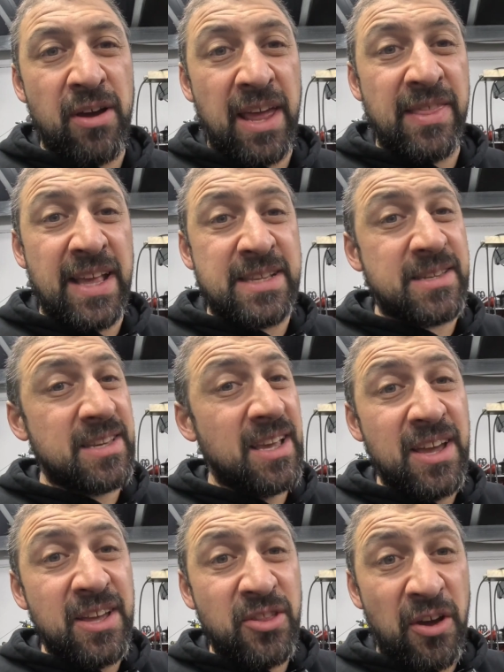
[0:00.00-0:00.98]
And let's
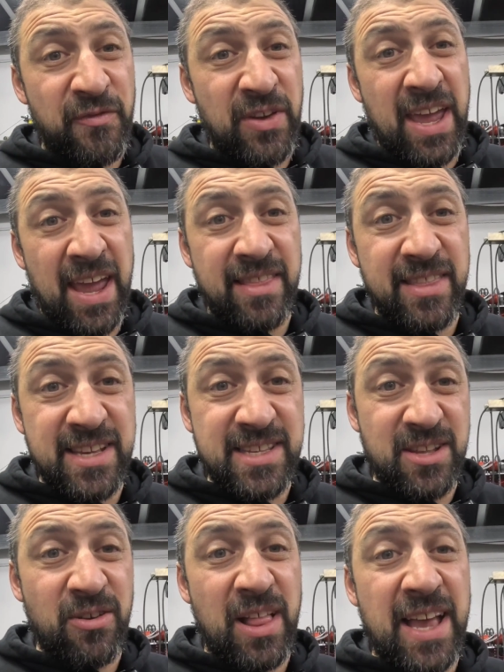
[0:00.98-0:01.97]
not forget, this
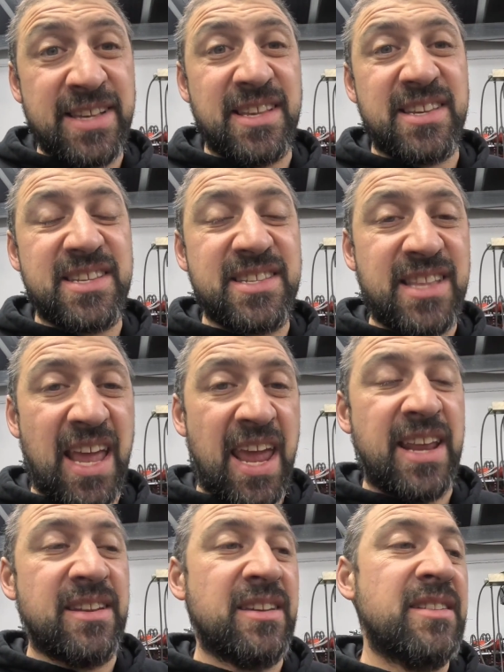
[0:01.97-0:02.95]
still has the
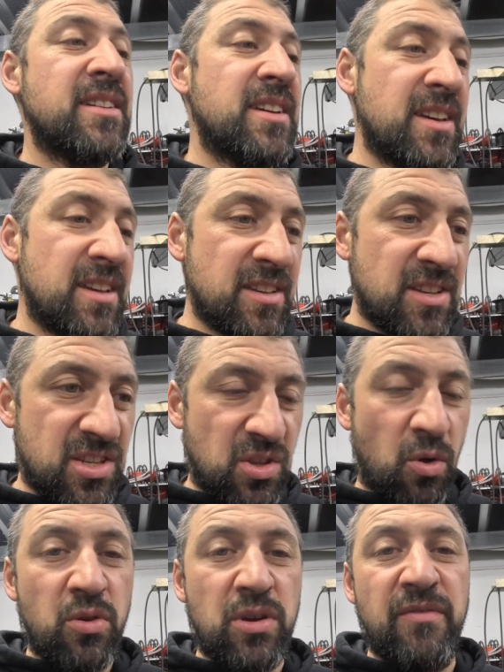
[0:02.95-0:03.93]
standard
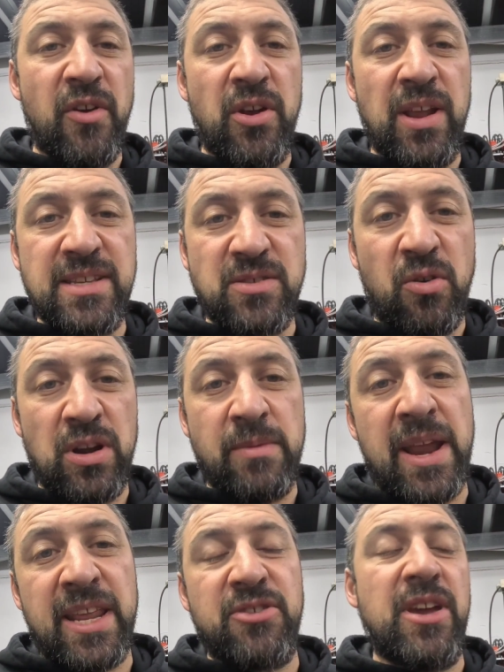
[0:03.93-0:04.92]
stall converter, so
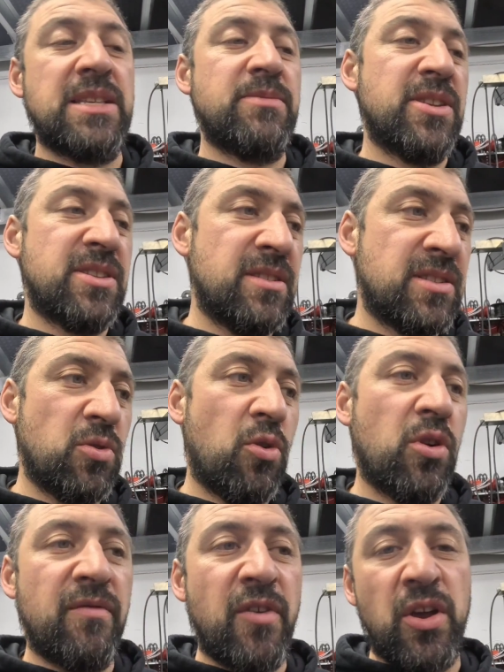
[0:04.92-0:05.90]
automatic transmission
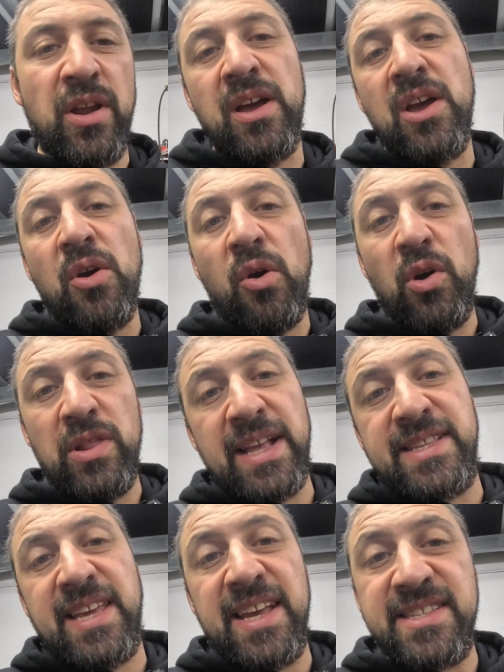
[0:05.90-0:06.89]
stall converter. All
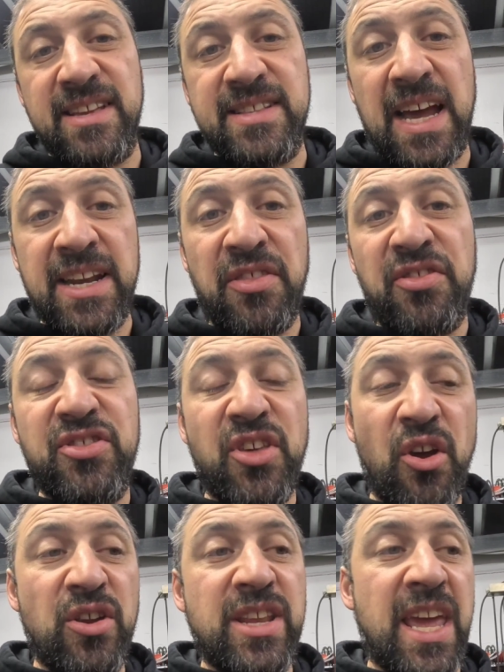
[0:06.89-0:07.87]
our tests are done in
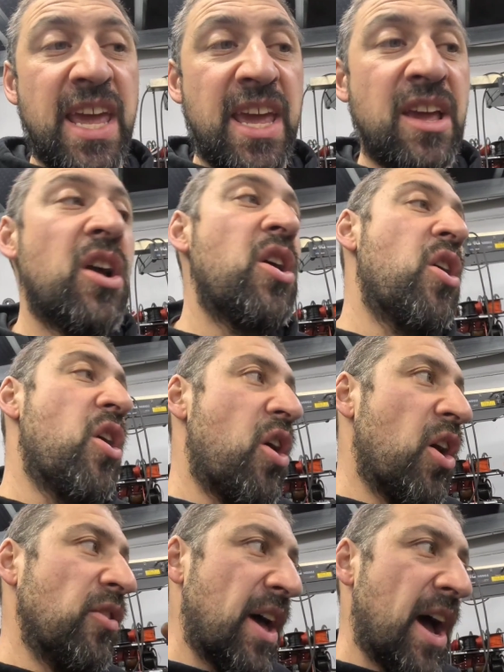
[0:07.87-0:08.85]
3rd gear
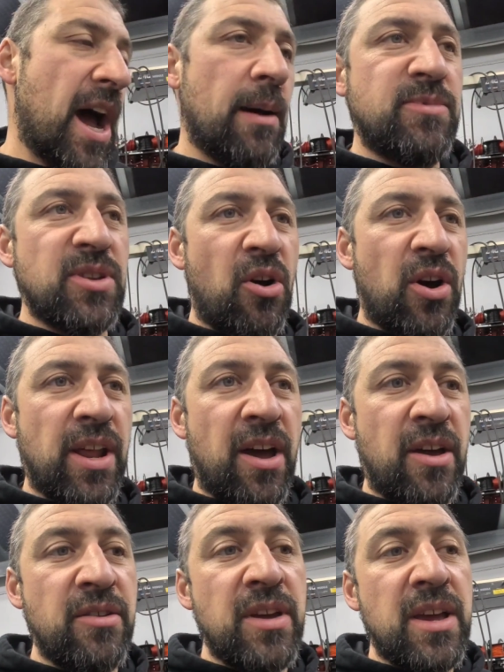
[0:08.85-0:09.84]
on the hub
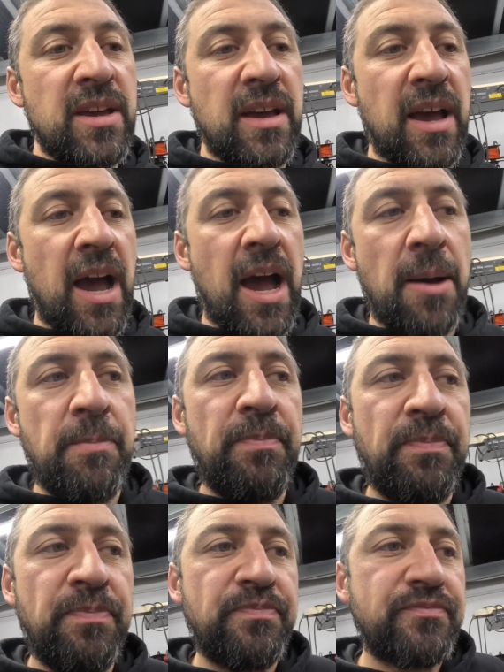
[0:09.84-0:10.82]
dyno,
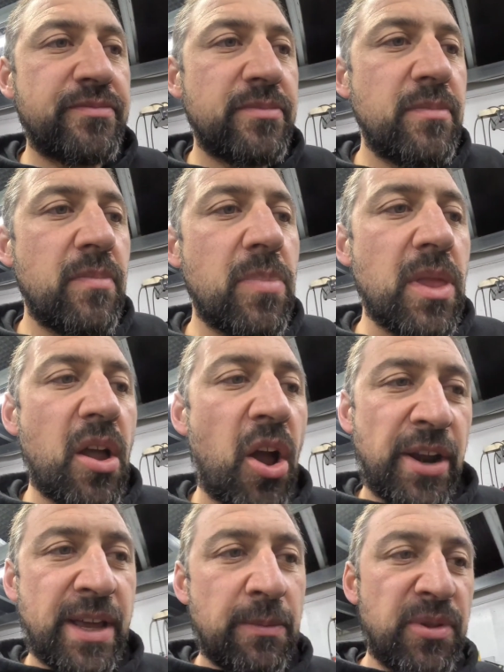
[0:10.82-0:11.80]

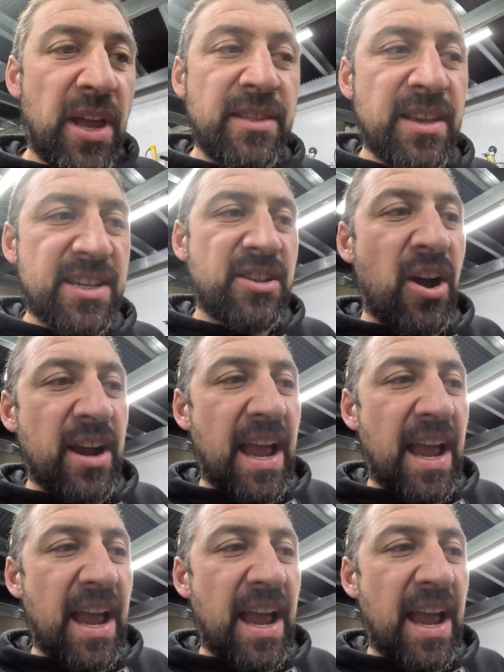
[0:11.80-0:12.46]
on a completely stock